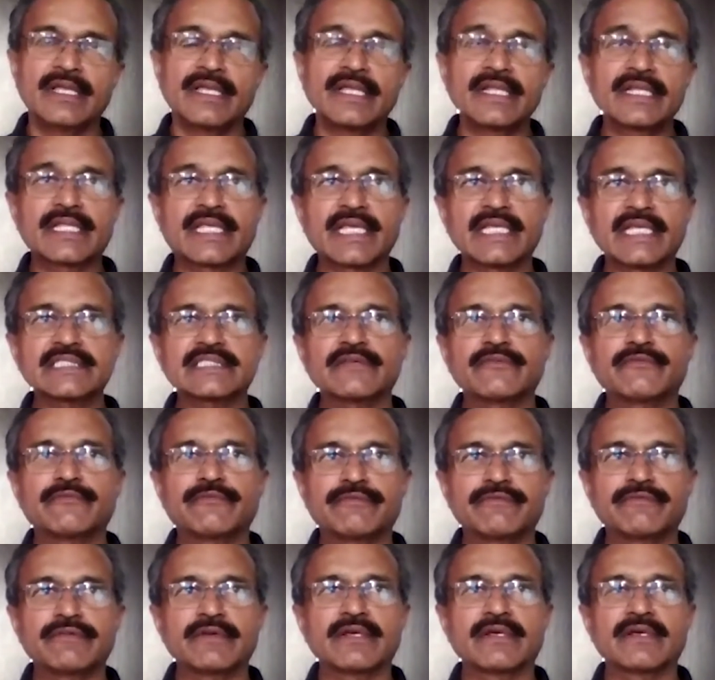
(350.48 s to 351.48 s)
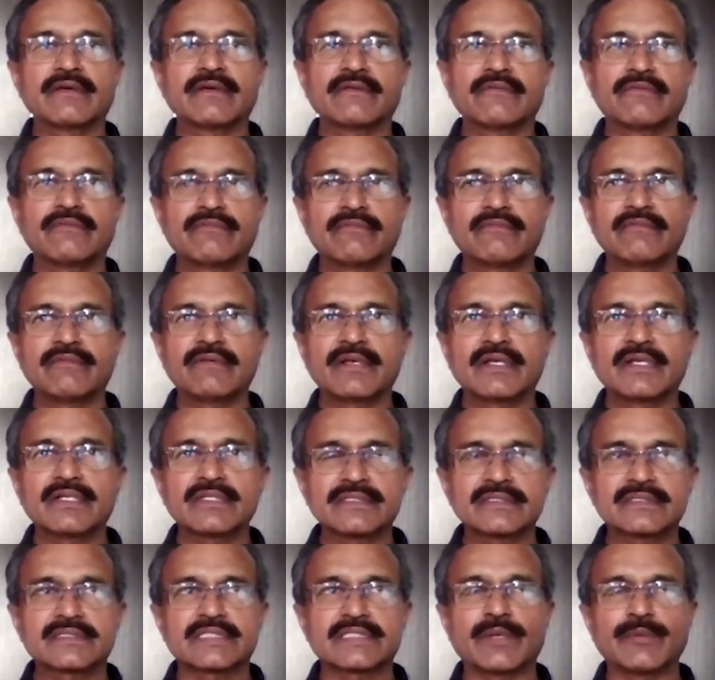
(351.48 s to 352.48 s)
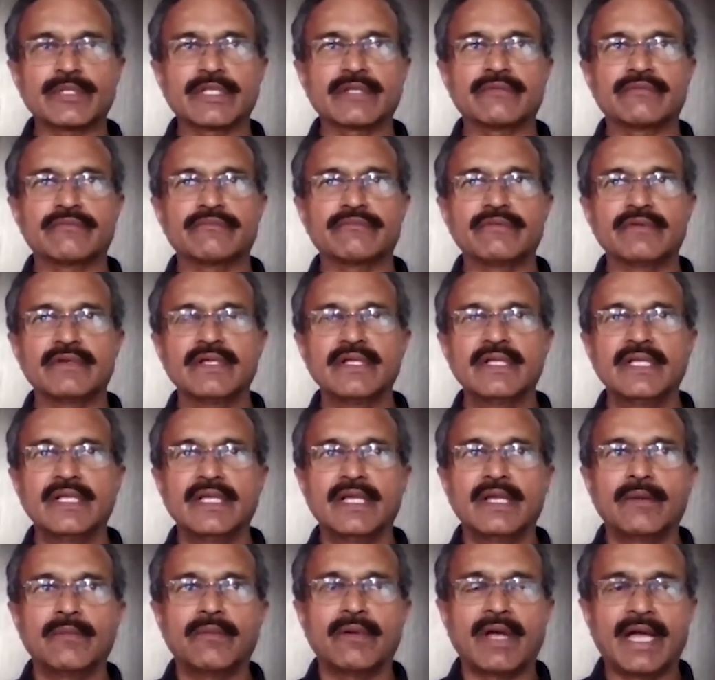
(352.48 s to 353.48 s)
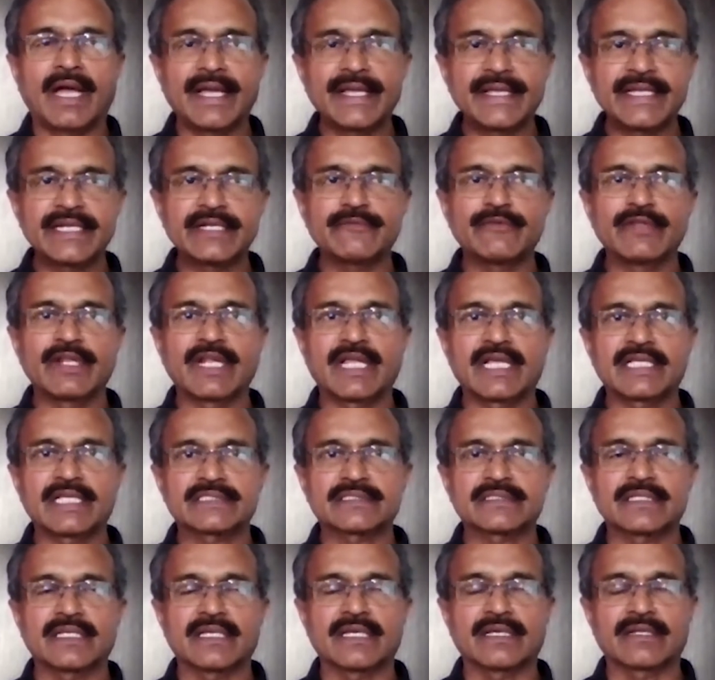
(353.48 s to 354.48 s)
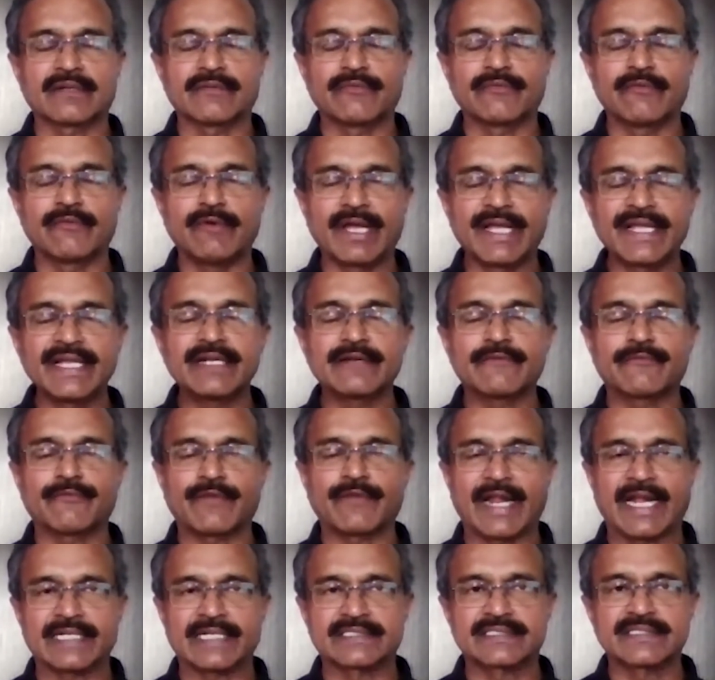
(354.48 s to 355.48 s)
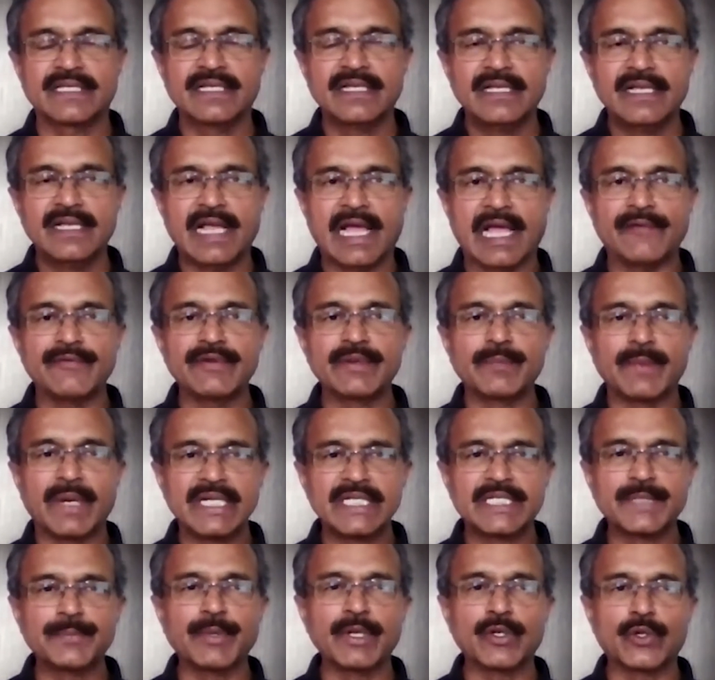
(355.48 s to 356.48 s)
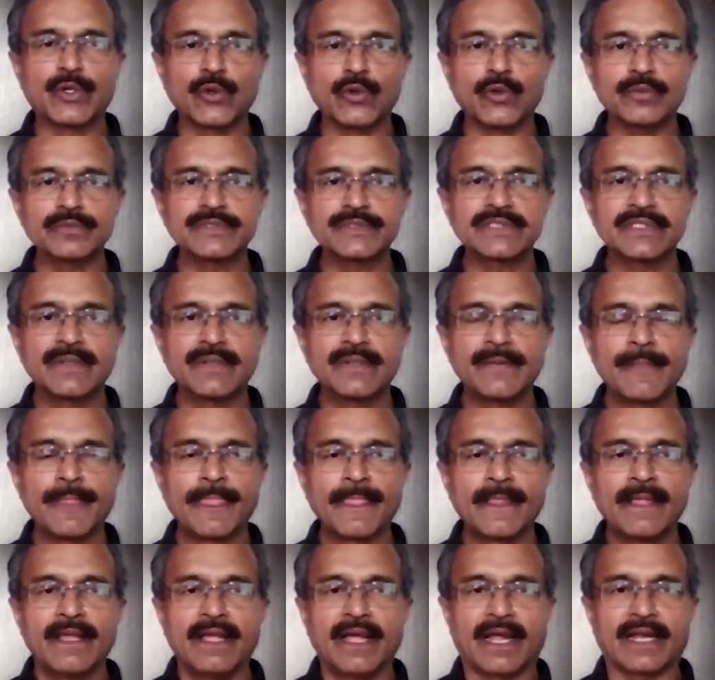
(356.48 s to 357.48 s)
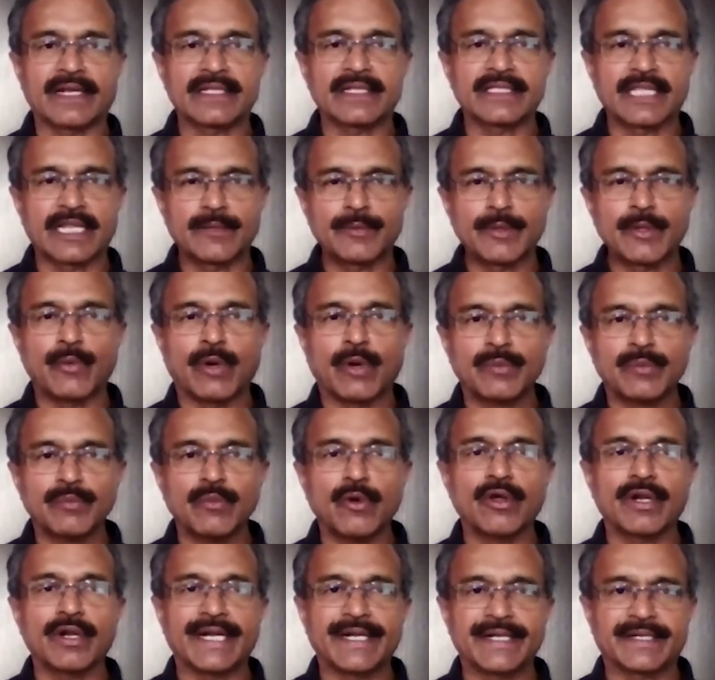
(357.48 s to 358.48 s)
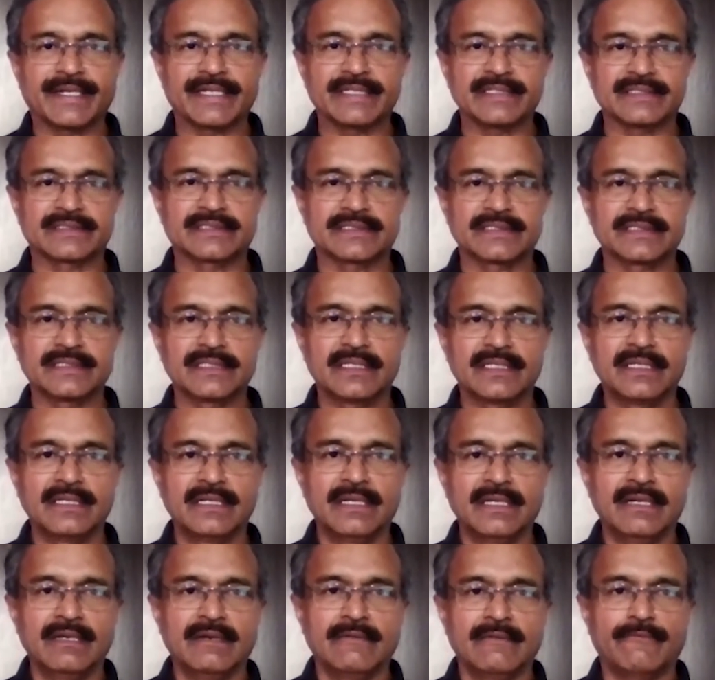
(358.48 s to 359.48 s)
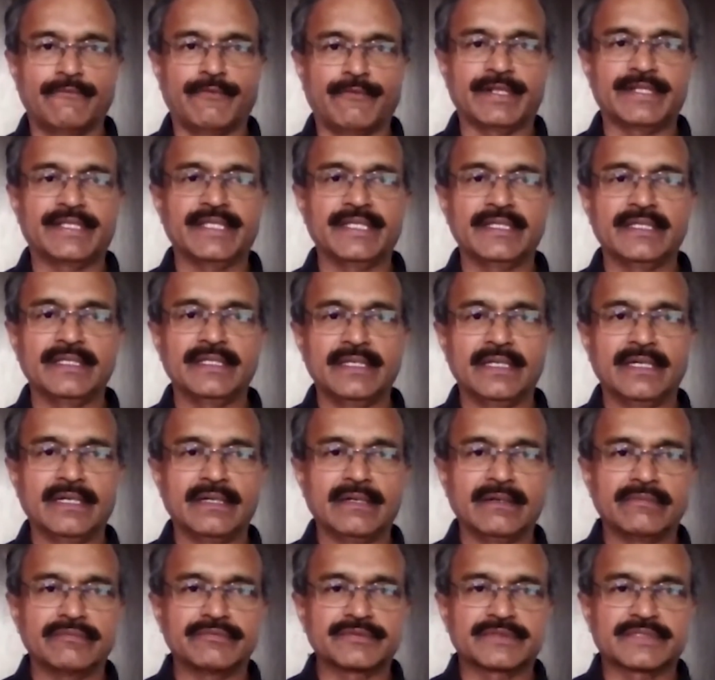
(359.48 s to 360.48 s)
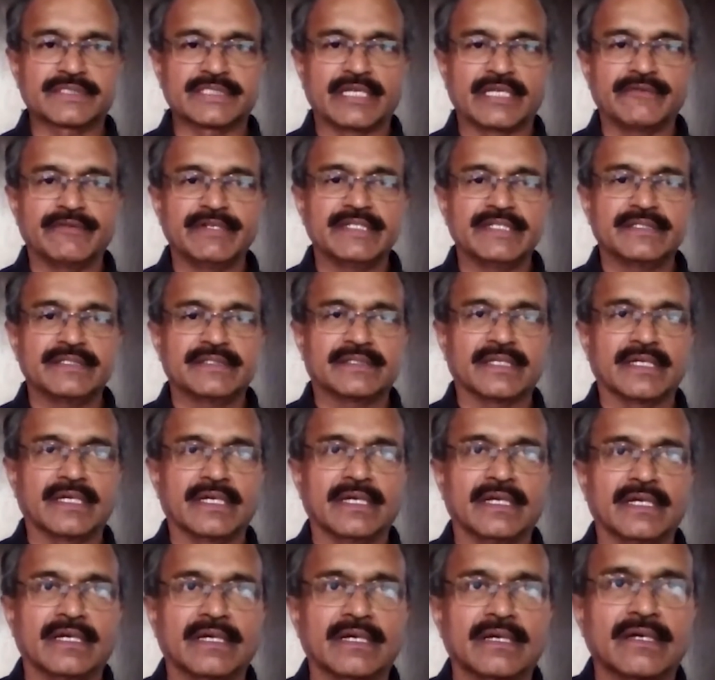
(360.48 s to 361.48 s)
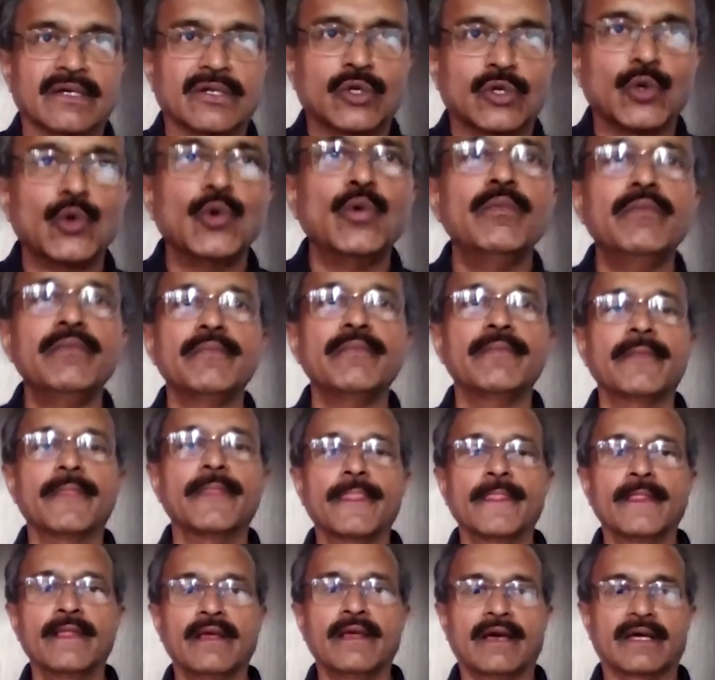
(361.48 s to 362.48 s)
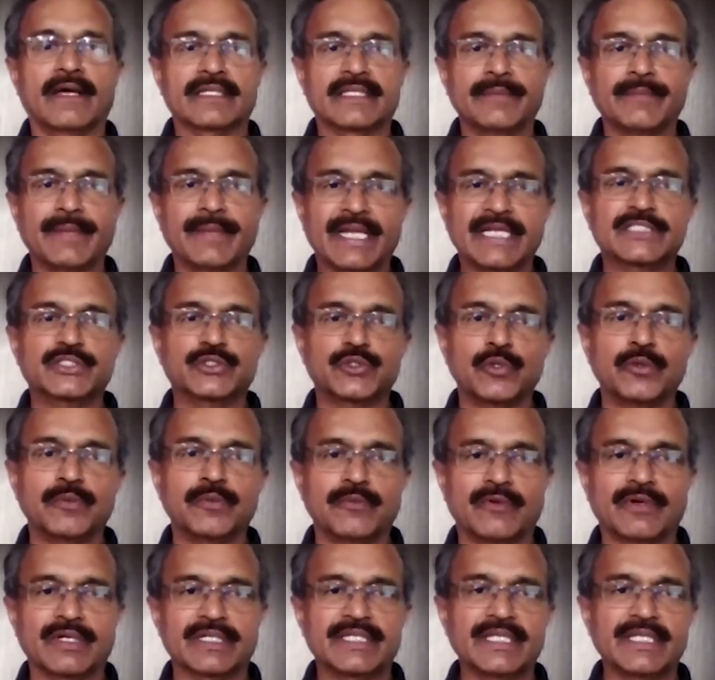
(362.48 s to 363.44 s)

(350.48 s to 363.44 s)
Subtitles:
In case of some of the high-end villas or high-end flats having multiple rooms, and there will be one more entrance for the servant room or the maid's room, what